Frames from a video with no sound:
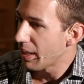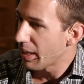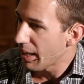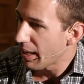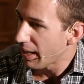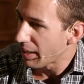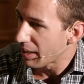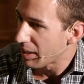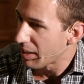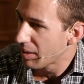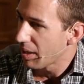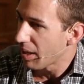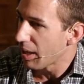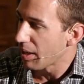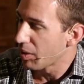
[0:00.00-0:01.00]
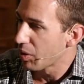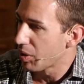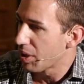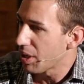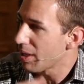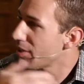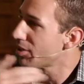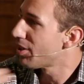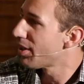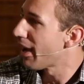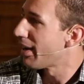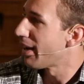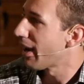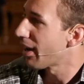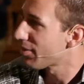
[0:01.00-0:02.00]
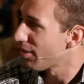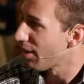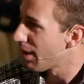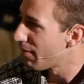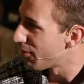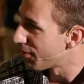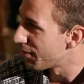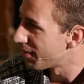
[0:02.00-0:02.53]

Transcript: and getting to that next level.